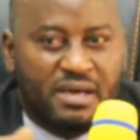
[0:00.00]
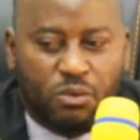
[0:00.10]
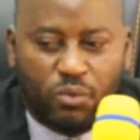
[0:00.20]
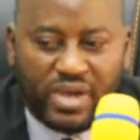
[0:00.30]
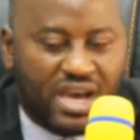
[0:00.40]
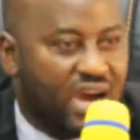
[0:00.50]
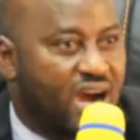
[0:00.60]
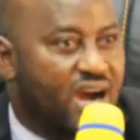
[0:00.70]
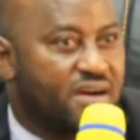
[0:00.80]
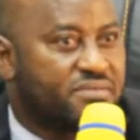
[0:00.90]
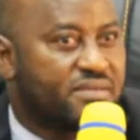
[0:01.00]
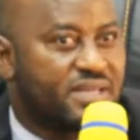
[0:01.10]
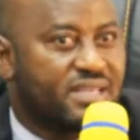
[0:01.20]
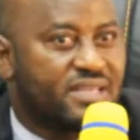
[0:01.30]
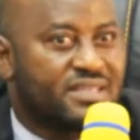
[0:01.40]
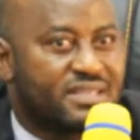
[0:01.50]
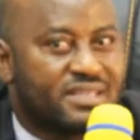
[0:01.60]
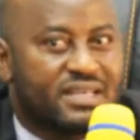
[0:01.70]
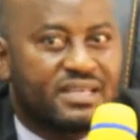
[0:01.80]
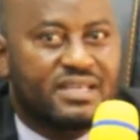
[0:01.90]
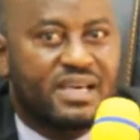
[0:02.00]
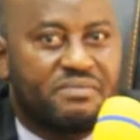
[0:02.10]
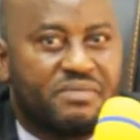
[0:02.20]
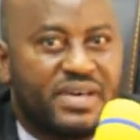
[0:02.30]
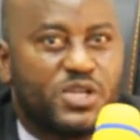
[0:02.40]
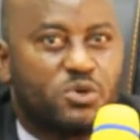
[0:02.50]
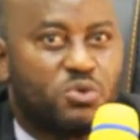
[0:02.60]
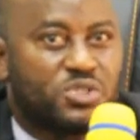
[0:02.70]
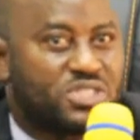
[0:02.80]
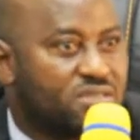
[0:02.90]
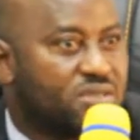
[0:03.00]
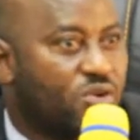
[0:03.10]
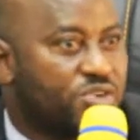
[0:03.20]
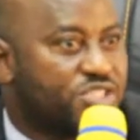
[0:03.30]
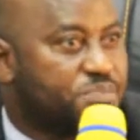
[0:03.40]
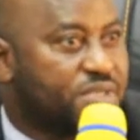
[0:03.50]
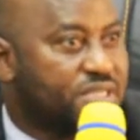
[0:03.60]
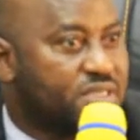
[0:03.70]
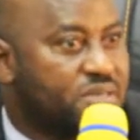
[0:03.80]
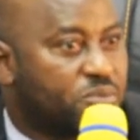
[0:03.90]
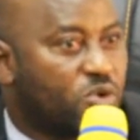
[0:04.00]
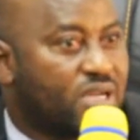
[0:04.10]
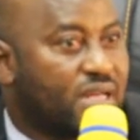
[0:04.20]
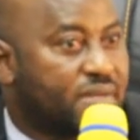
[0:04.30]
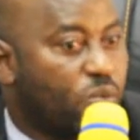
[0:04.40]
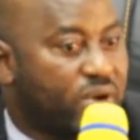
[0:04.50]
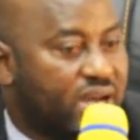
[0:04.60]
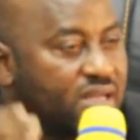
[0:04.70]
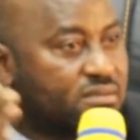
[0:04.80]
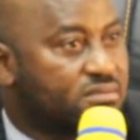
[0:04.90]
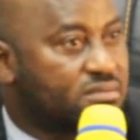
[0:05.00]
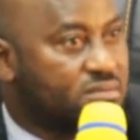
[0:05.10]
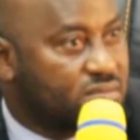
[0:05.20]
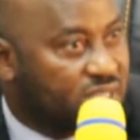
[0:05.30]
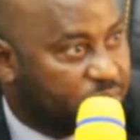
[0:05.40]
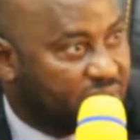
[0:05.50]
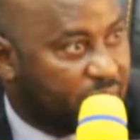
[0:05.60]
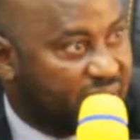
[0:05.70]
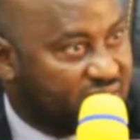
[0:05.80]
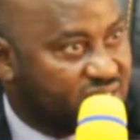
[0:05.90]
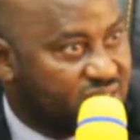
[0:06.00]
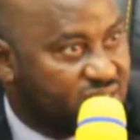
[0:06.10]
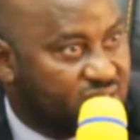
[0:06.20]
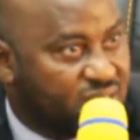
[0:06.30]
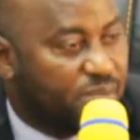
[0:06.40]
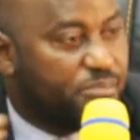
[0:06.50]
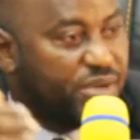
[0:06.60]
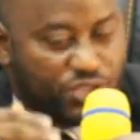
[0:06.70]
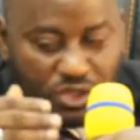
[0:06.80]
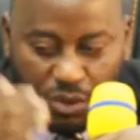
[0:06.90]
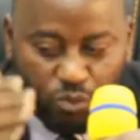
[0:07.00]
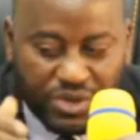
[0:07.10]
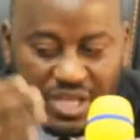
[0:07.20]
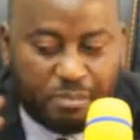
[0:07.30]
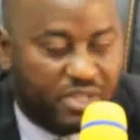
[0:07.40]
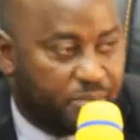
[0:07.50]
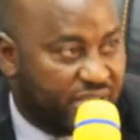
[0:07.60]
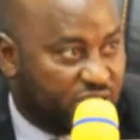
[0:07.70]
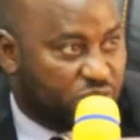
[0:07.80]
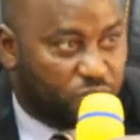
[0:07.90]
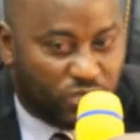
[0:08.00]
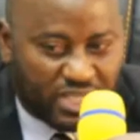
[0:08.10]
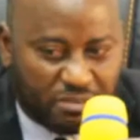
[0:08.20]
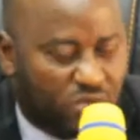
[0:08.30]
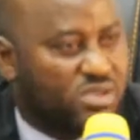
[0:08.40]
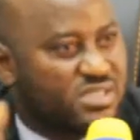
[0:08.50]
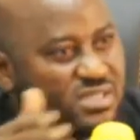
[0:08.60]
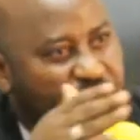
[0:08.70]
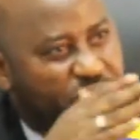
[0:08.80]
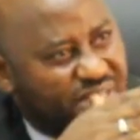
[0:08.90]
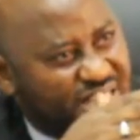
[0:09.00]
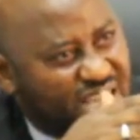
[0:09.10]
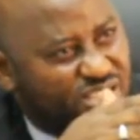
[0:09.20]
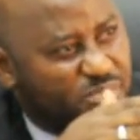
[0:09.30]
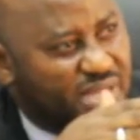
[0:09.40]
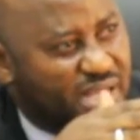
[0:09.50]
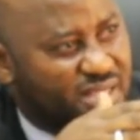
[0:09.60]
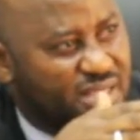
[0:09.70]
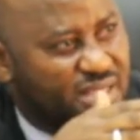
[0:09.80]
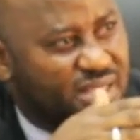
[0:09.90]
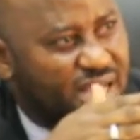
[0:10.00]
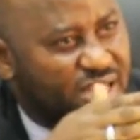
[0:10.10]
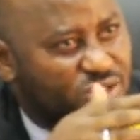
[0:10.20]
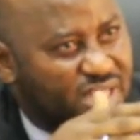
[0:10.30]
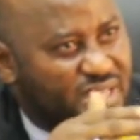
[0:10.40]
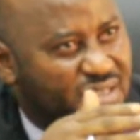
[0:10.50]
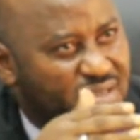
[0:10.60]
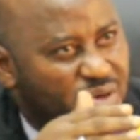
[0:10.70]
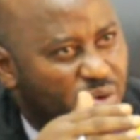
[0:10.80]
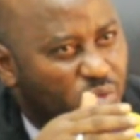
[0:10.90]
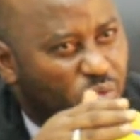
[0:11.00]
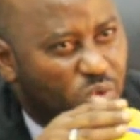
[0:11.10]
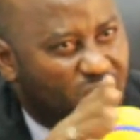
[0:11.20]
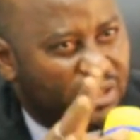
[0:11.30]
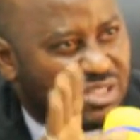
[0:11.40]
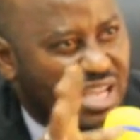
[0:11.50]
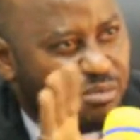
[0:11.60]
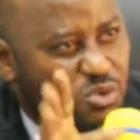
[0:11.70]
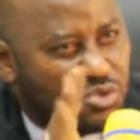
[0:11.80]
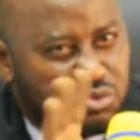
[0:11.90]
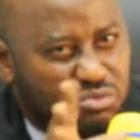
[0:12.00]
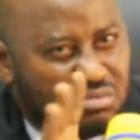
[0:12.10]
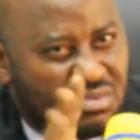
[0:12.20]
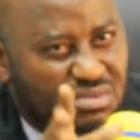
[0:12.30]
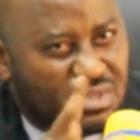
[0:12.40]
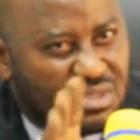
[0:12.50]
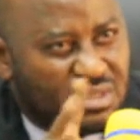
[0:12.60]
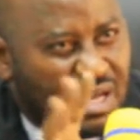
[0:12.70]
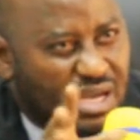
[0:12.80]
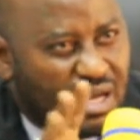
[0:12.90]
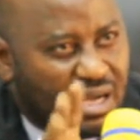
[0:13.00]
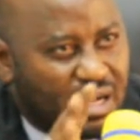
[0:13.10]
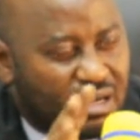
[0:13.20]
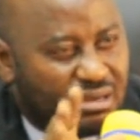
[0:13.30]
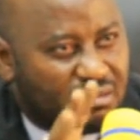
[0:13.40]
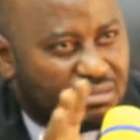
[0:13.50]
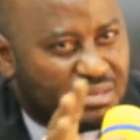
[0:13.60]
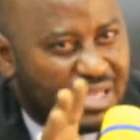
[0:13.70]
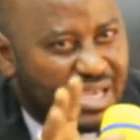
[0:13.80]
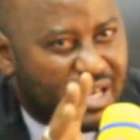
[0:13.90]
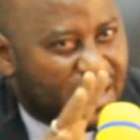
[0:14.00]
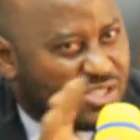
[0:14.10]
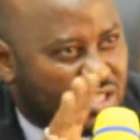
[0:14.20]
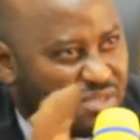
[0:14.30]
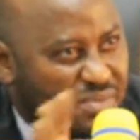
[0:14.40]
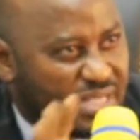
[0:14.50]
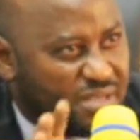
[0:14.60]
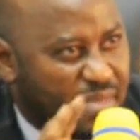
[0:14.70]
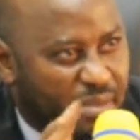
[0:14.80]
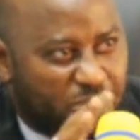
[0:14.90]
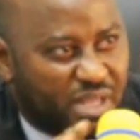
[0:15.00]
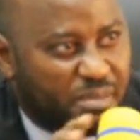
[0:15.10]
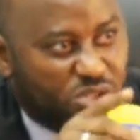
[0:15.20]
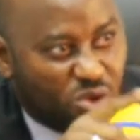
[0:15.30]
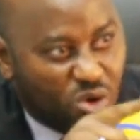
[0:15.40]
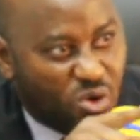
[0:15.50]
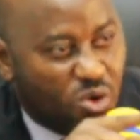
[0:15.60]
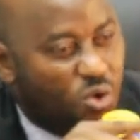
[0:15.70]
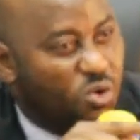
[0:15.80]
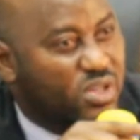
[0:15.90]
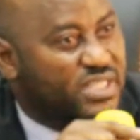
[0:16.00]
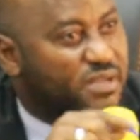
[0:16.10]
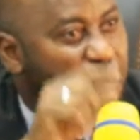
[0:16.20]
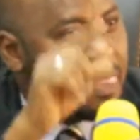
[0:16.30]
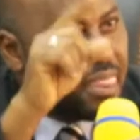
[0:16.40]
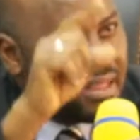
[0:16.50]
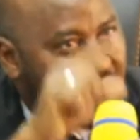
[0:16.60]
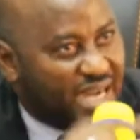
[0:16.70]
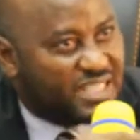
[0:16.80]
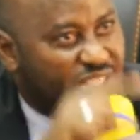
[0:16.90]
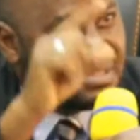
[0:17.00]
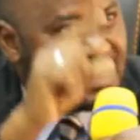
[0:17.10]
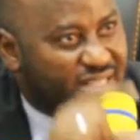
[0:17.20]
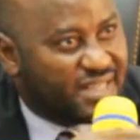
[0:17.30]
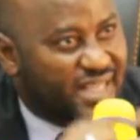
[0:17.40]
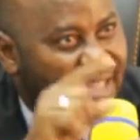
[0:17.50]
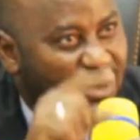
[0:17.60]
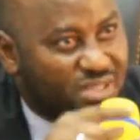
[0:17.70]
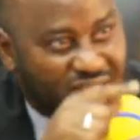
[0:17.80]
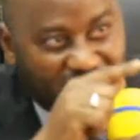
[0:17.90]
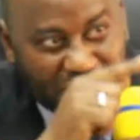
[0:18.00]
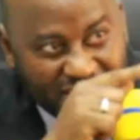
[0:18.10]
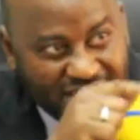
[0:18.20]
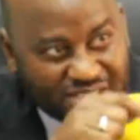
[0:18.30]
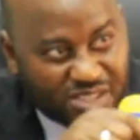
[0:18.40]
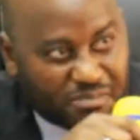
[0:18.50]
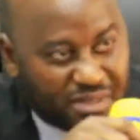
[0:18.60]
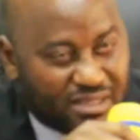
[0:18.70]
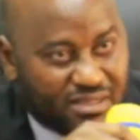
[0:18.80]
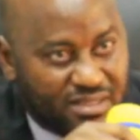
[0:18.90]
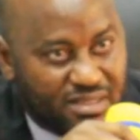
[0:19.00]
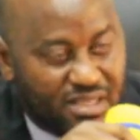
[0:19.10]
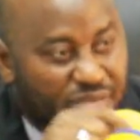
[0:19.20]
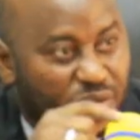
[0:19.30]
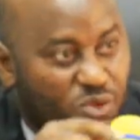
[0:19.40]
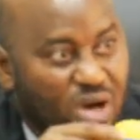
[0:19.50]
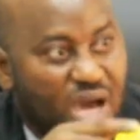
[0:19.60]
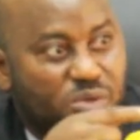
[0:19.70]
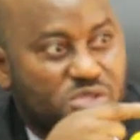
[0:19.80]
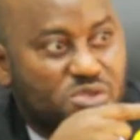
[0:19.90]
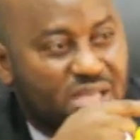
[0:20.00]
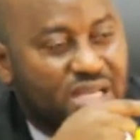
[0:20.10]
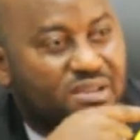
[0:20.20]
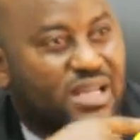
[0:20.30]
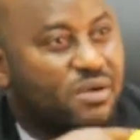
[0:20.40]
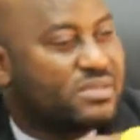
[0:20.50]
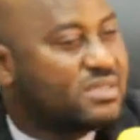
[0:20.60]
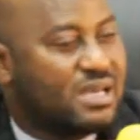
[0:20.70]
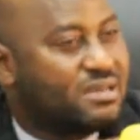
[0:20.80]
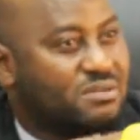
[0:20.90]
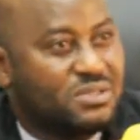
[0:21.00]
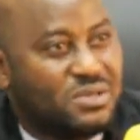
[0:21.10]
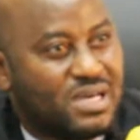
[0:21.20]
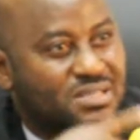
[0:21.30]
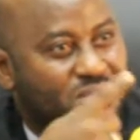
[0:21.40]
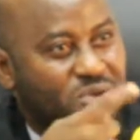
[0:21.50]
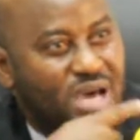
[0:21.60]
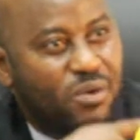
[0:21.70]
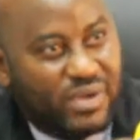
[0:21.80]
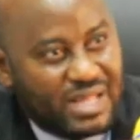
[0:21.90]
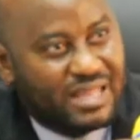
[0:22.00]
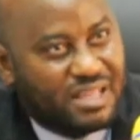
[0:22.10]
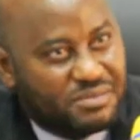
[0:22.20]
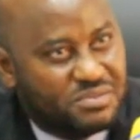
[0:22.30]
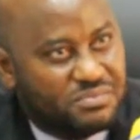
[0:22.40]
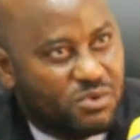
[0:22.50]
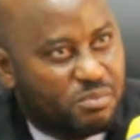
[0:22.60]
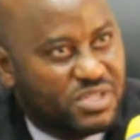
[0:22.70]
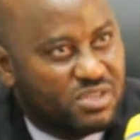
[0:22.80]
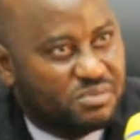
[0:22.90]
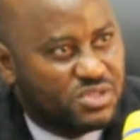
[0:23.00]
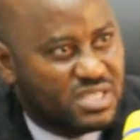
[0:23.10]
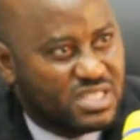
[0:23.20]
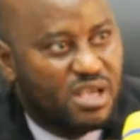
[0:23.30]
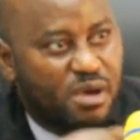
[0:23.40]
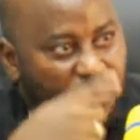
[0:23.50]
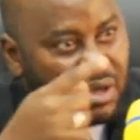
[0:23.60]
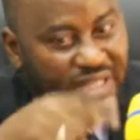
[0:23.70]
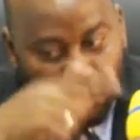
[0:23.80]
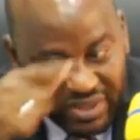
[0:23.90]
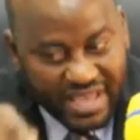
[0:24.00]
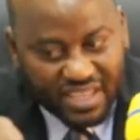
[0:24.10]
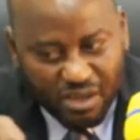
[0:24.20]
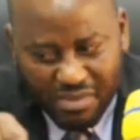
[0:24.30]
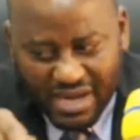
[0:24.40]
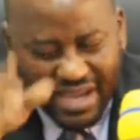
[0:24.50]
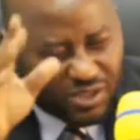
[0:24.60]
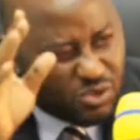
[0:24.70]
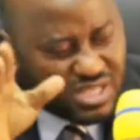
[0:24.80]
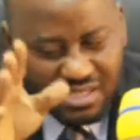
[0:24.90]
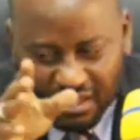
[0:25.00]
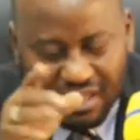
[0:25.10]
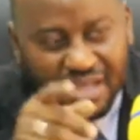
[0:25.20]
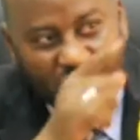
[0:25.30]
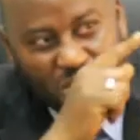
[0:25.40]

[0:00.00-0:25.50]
we have a very good OGP program that we can implement and make sure that we implement it fully. Because the first action plan, actually, we were not able to exhaustively implement all the activities laid down in the first action plan. Even though I was not around, I left for Ministry of Justice. But then when I came back, I noticed that